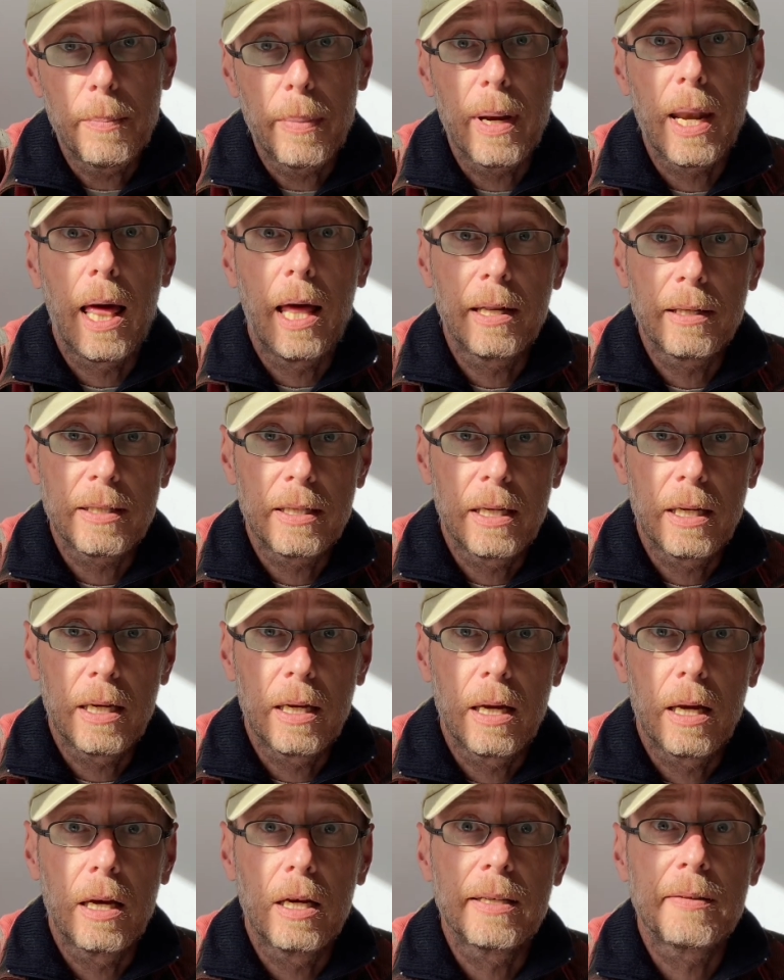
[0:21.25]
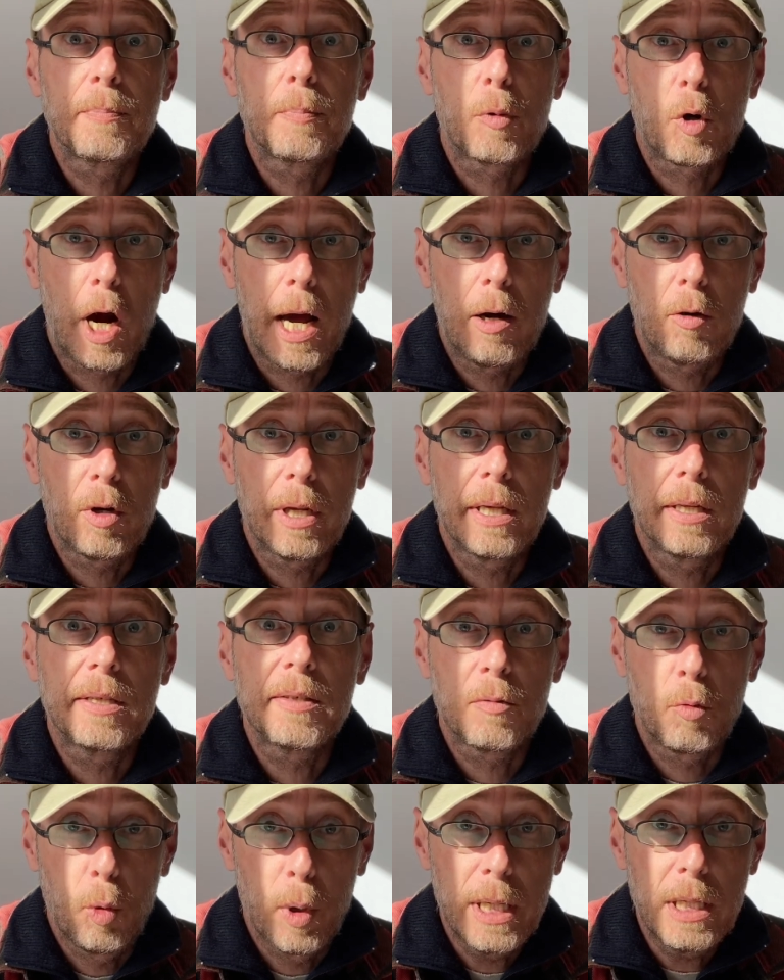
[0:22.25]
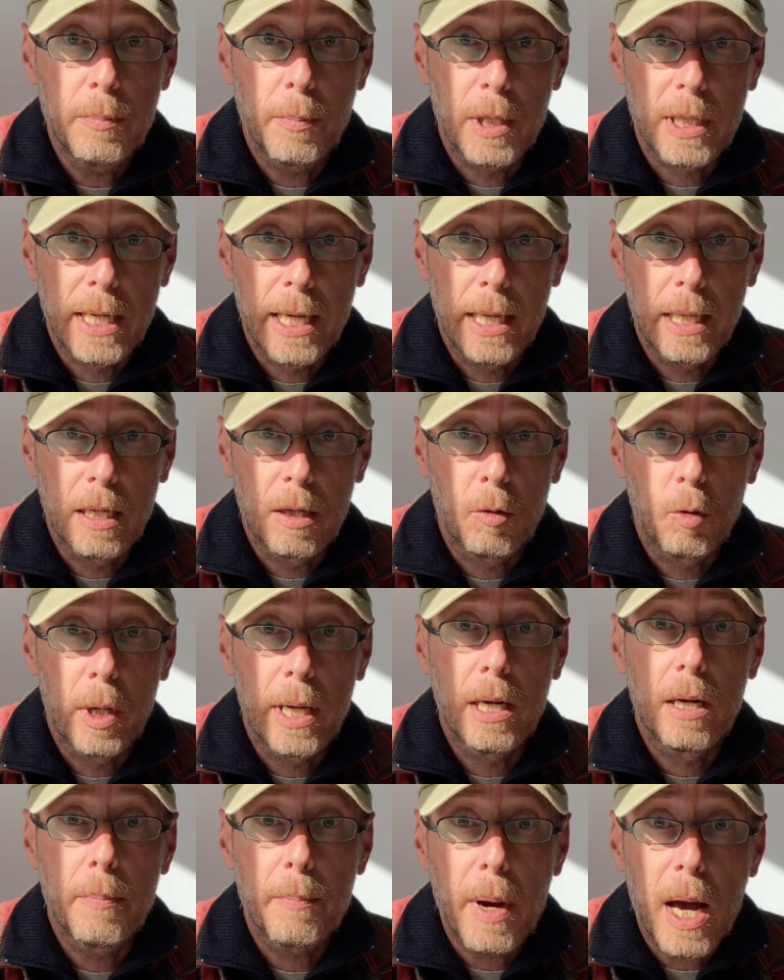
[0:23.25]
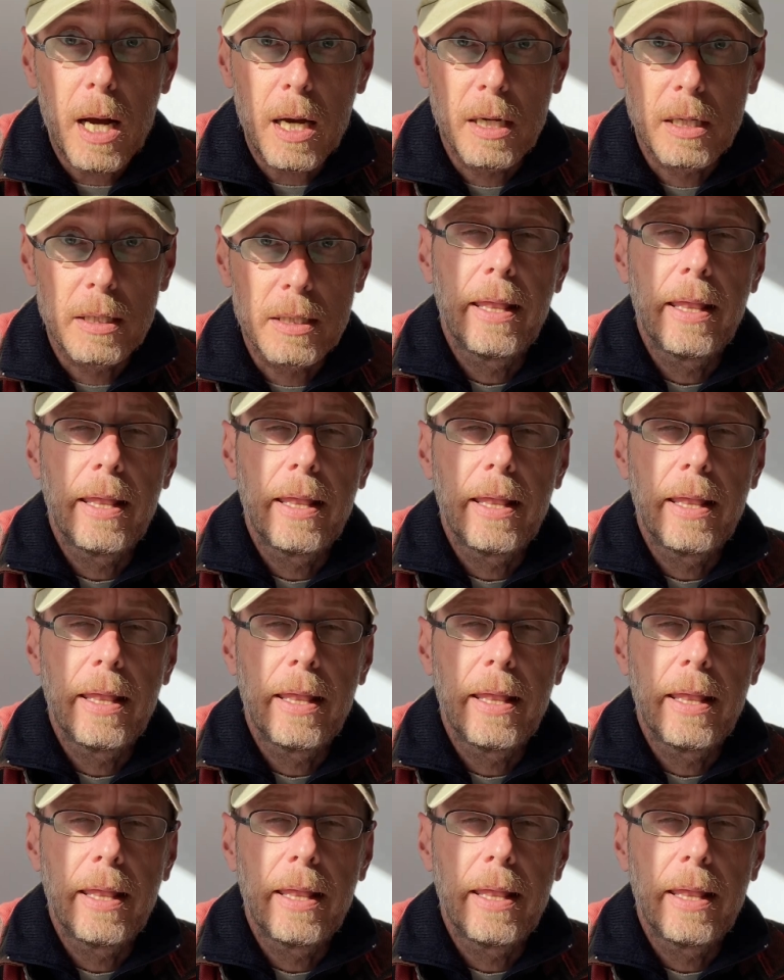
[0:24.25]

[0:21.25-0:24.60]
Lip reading: planting a sprouting sweet potato in a bucket.